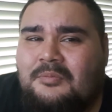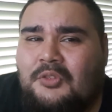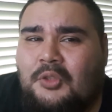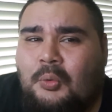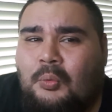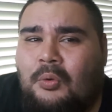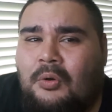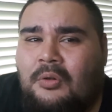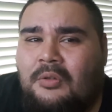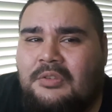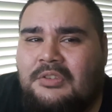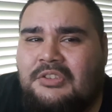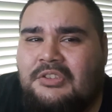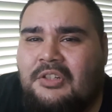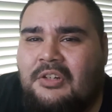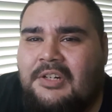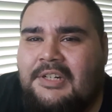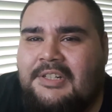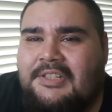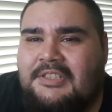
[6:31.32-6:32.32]
the world's
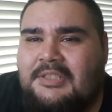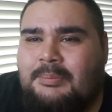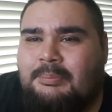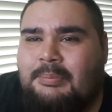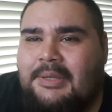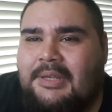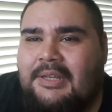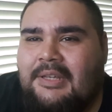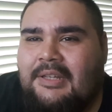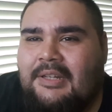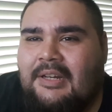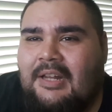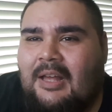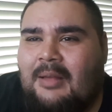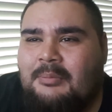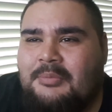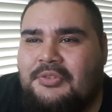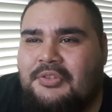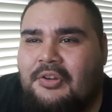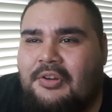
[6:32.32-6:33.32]
starting to spin.
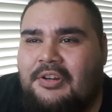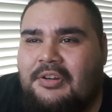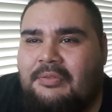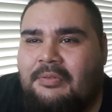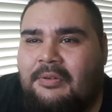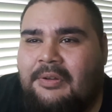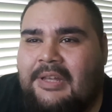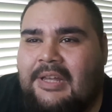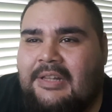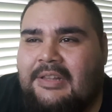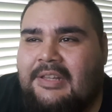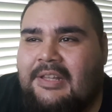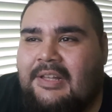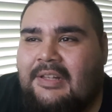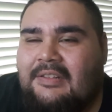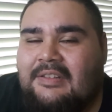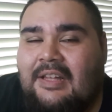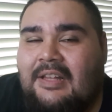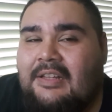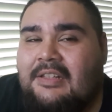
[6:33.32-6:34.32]
I'm starting to forget
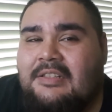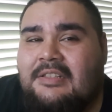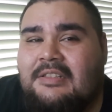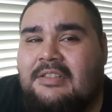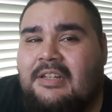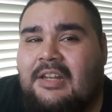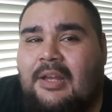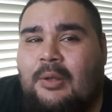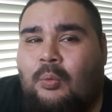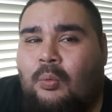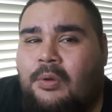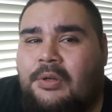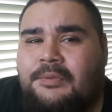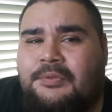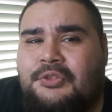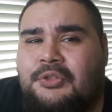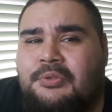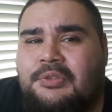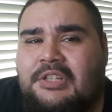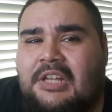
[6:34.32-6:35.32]
things, and this is like one
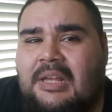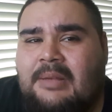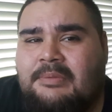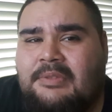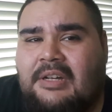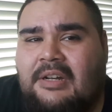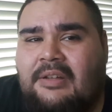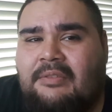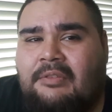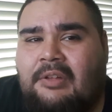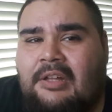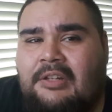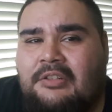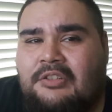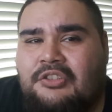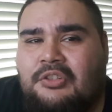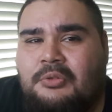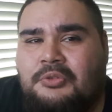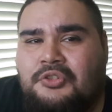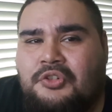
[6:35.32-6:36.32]
of 2 times that I've gotten
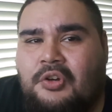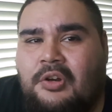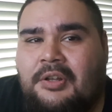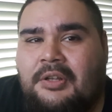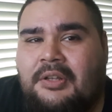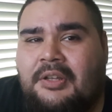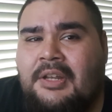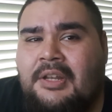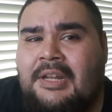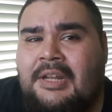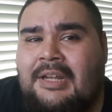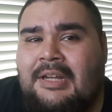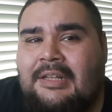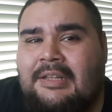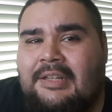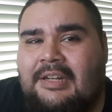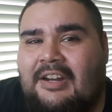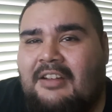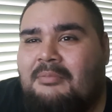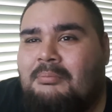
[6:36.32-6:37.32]
so drunk
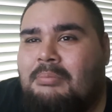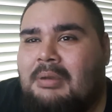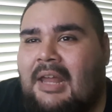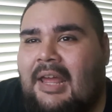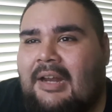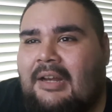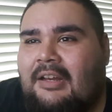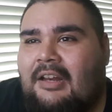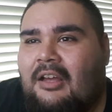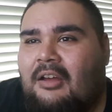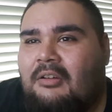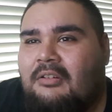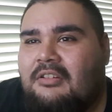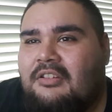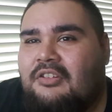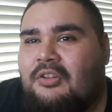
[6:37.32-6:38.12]
that I've blacked out.